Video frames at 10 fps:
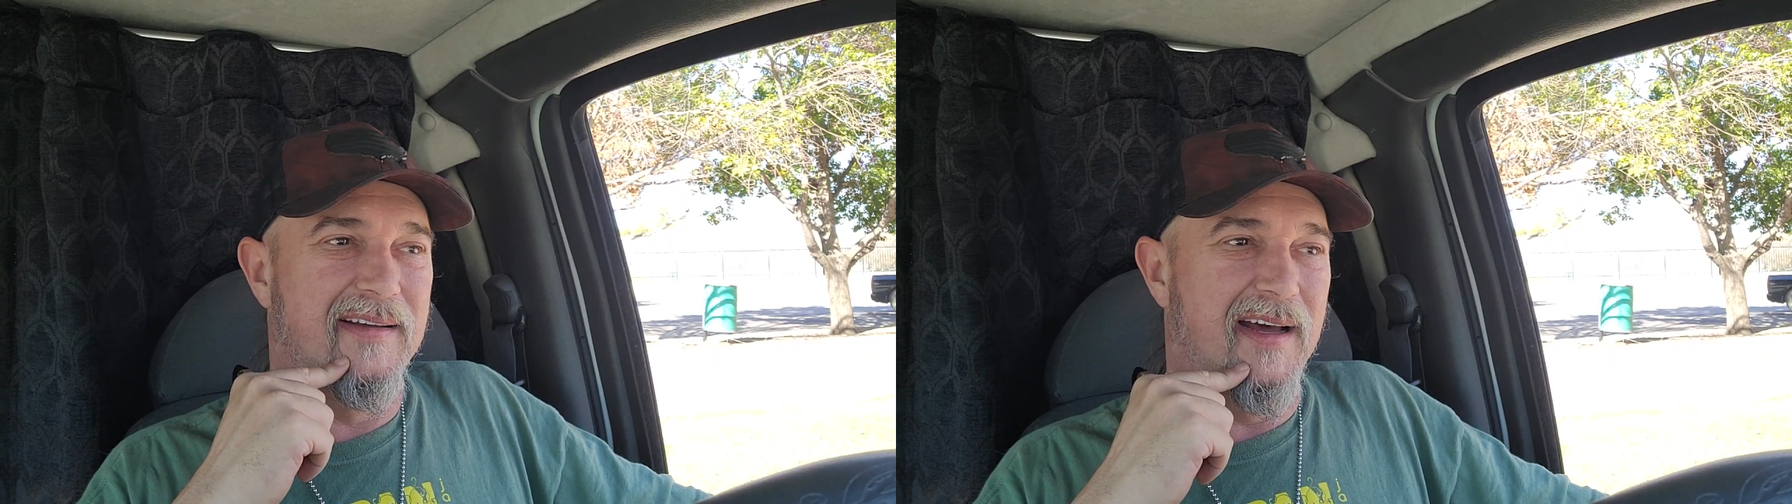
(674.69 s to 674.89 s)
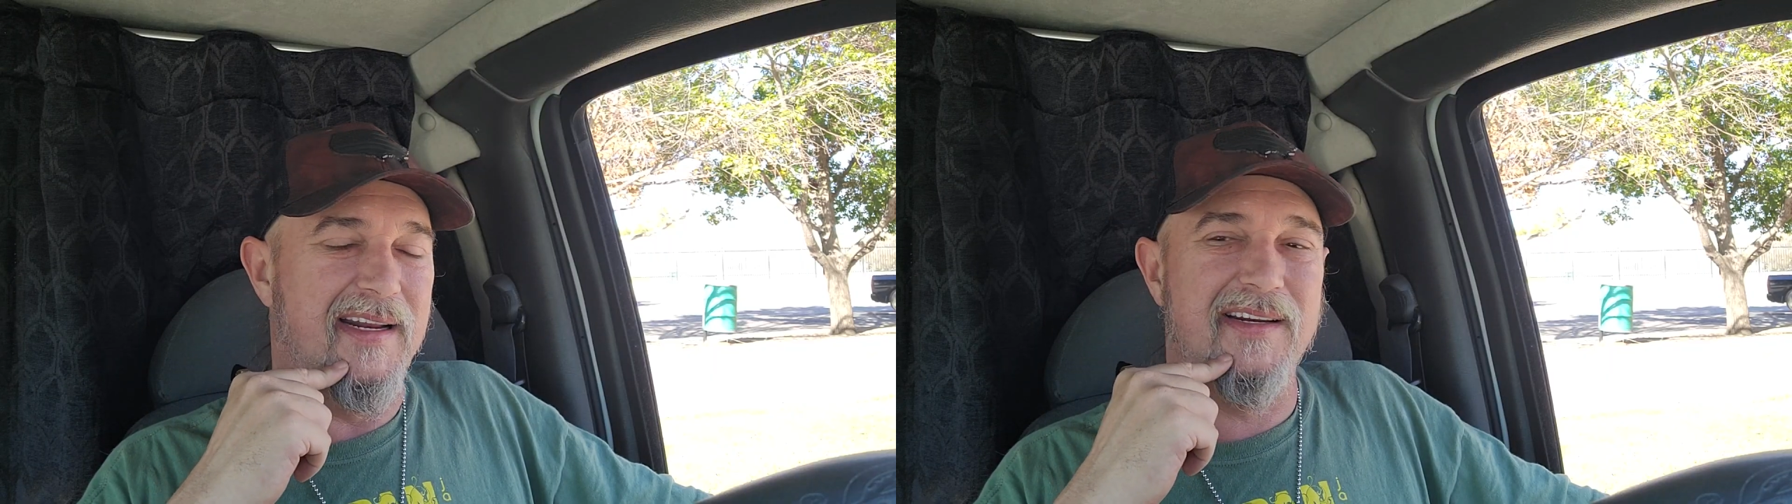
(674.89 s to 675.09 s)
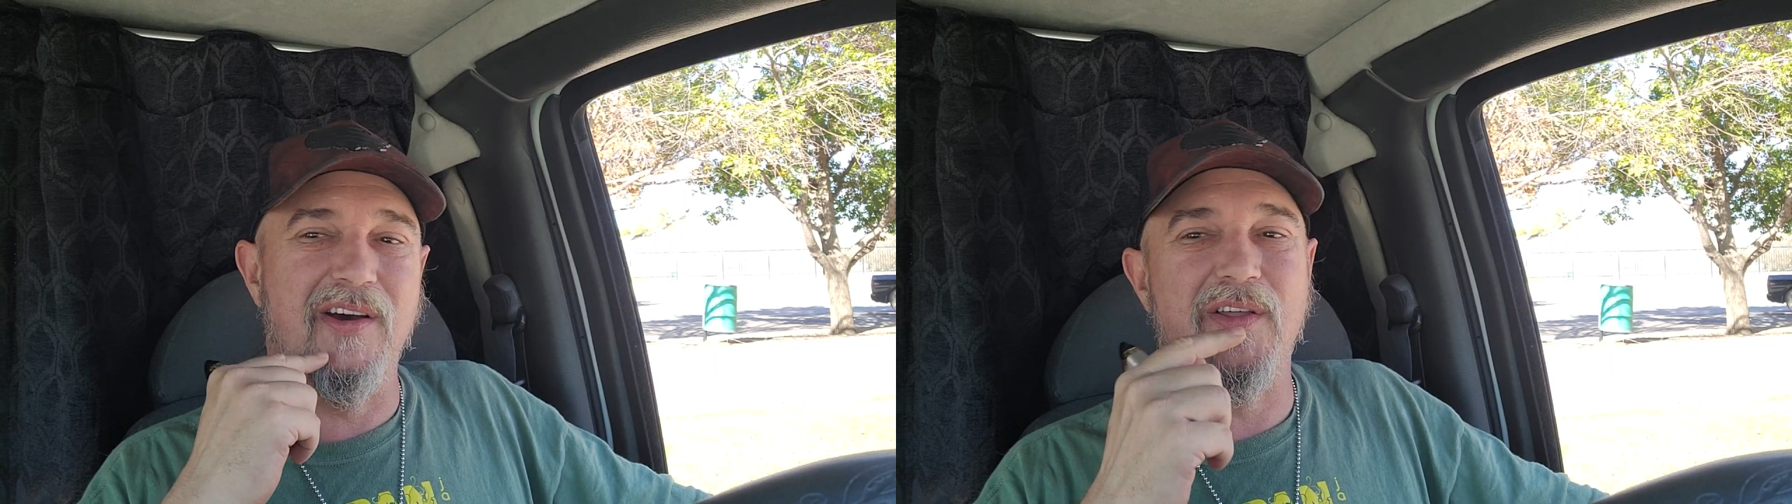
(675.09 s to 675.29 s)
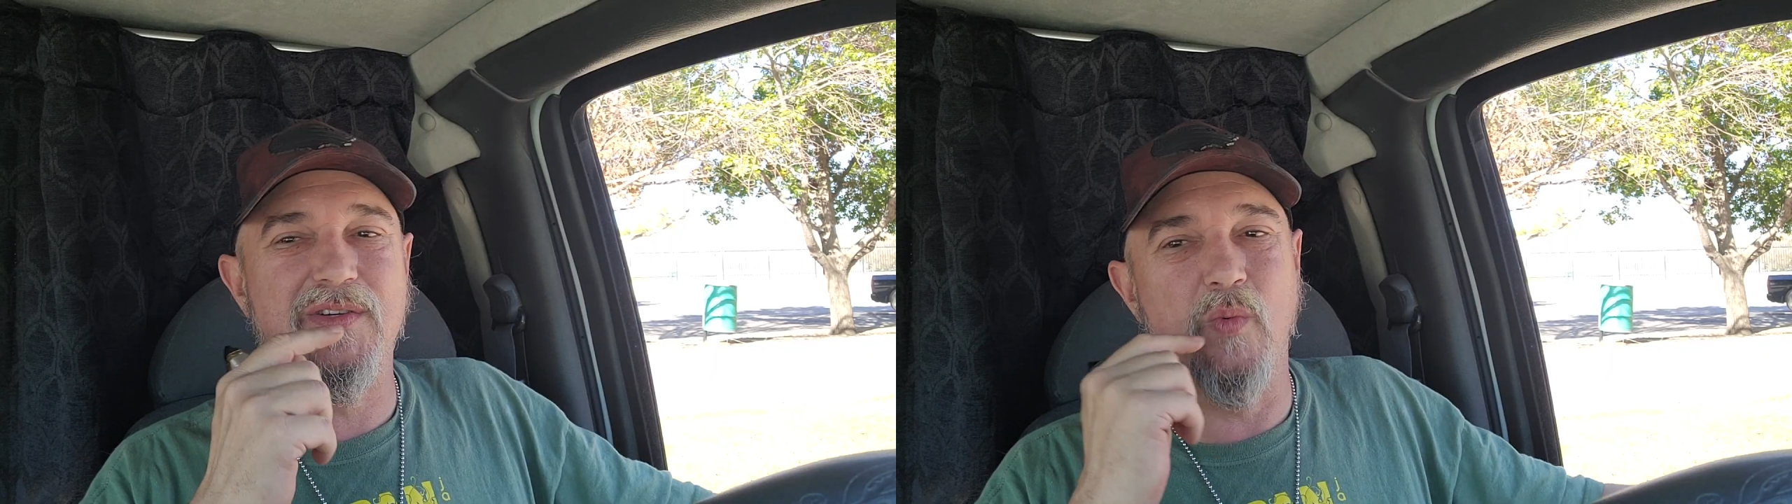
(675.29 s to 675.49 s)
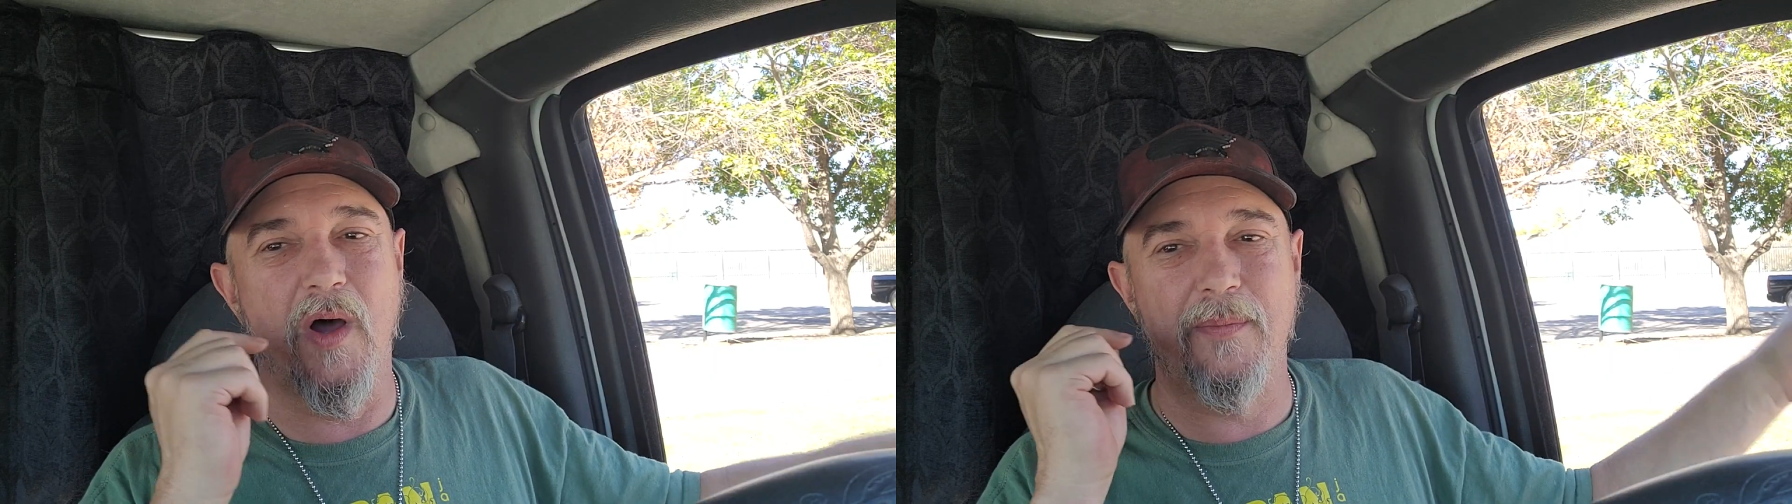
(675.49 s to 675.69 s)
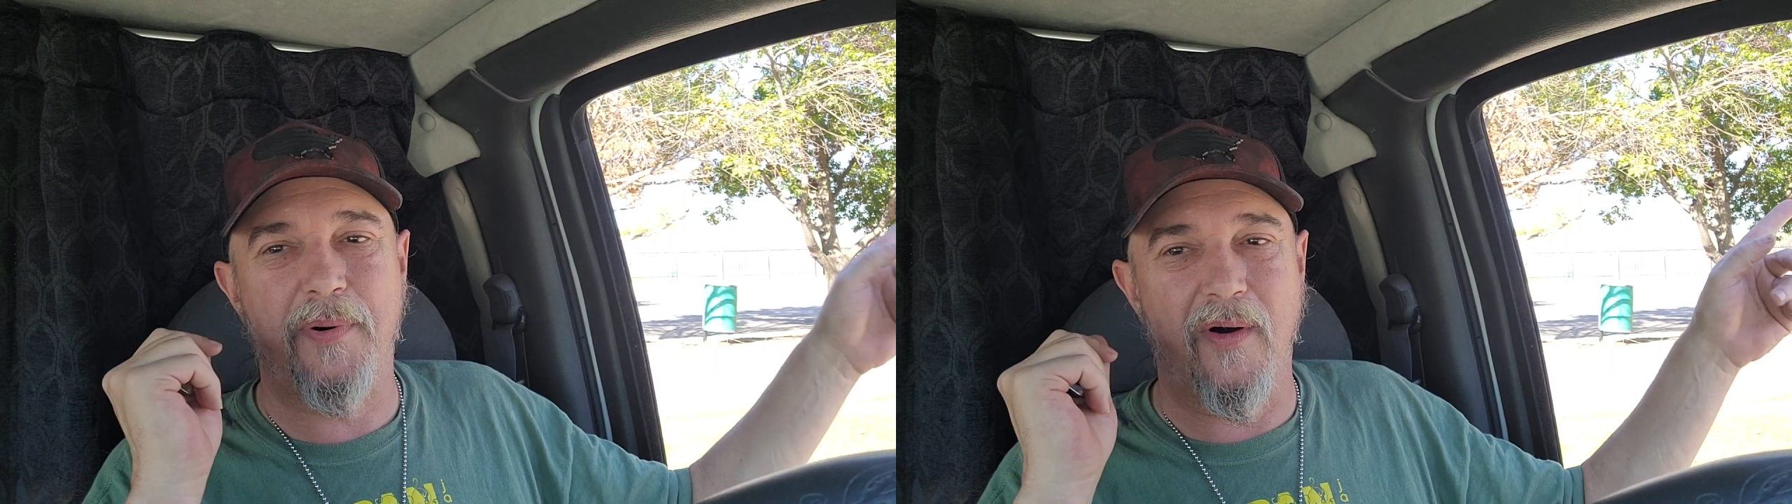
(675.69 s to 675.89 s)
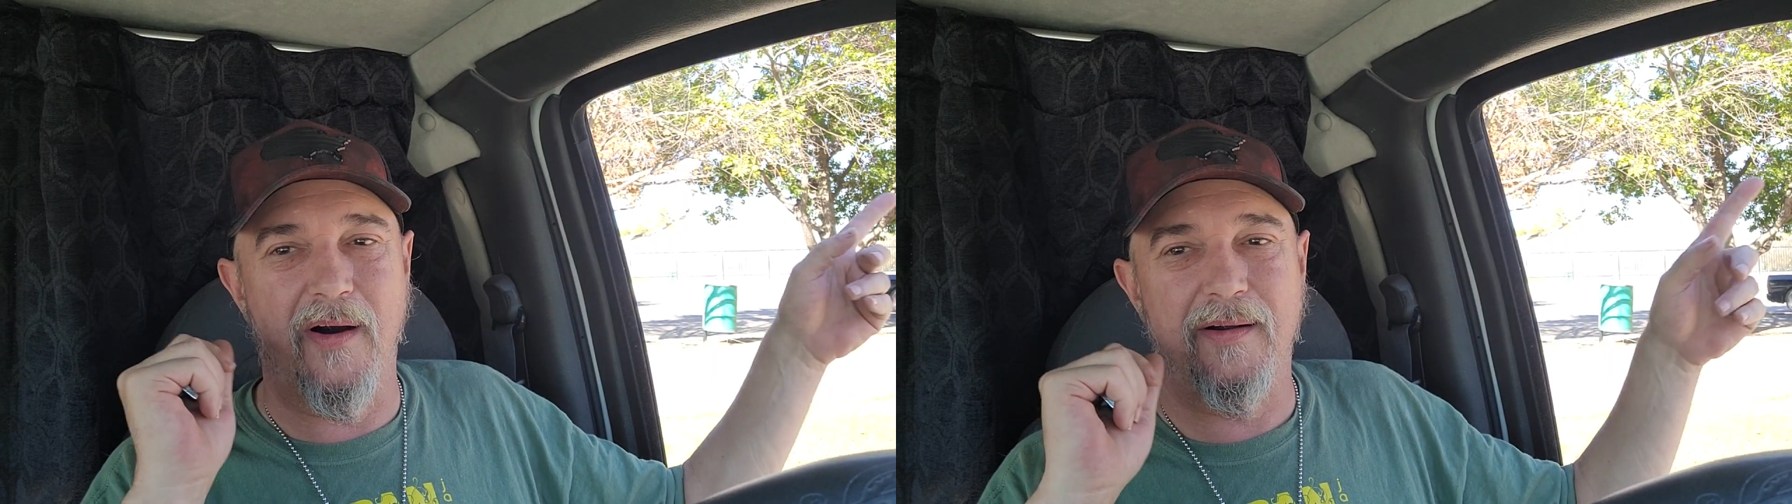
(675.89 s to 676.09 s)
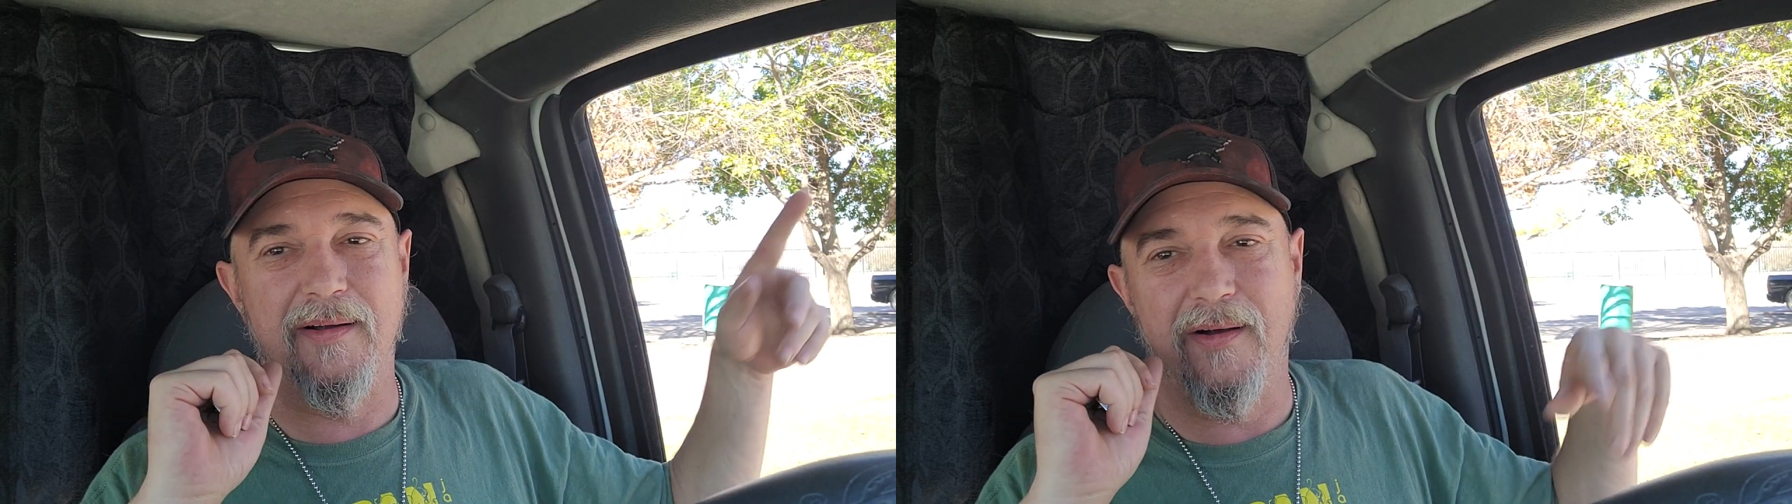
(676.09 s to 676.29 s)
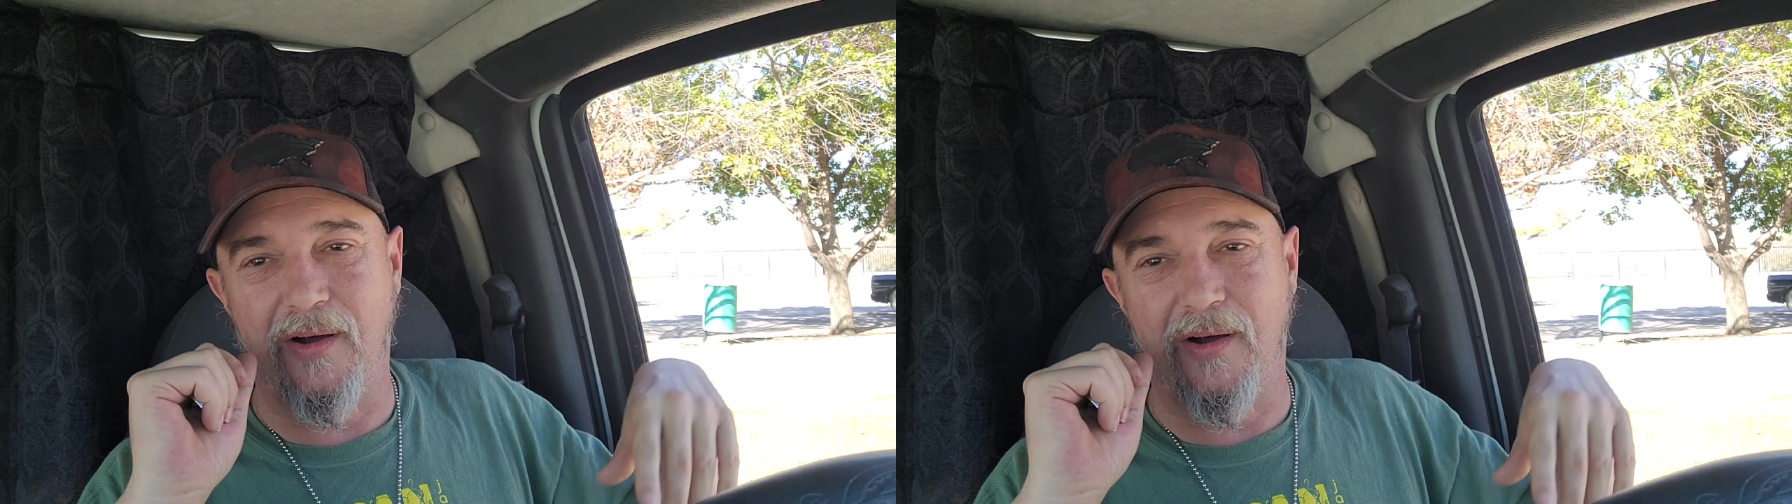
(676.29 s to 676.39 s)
I did go to this one park